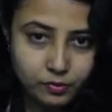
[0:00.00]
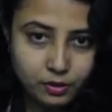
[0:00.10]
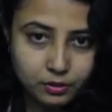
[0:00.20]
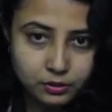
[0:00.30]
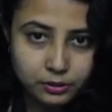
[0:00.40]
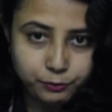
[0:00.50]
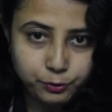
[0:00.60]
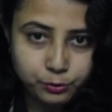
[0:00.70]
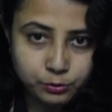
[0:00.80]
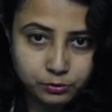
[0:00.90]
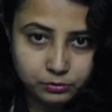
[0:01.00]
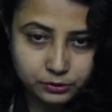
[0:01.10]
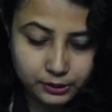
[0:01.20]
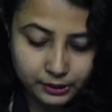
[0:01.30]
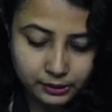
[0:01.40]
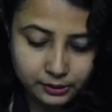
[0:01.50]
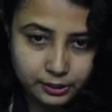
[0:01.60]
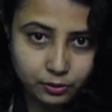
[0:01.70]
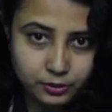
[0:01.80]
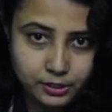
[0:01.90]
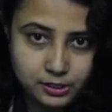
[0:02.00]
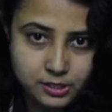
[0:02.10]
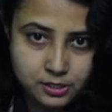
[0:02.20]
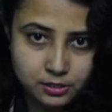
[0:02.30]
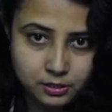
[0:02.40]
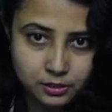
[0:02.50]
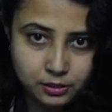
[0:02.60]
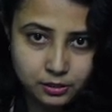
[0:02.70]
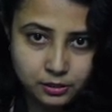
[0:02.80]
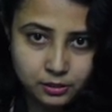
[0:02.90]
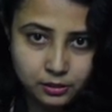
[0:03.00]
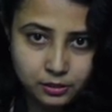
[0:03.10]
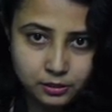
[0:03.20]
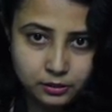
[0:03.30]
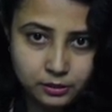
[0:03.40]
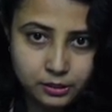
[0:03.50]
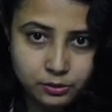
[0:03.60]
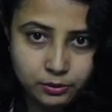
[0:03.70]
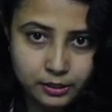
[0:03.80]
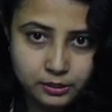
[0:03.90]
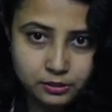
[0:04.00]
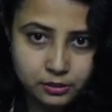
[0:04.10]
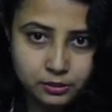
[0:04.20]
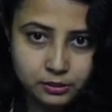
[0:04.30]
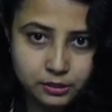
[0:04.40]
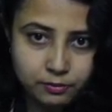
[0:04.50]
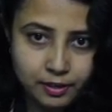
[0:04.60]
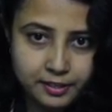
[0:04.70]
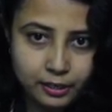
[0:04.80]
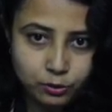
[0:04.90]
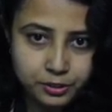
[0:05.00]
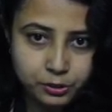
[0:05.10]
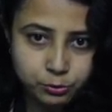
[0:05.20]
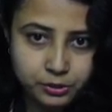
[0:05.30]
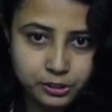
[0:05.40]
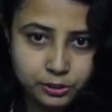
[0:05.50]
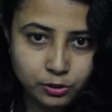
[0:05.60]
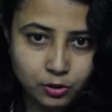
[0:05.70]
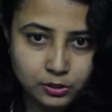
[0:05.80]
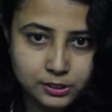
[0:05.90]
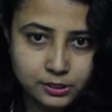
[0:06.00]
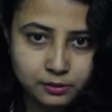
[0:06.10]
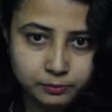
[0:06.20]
if you tell theories, then you can divide according to etiology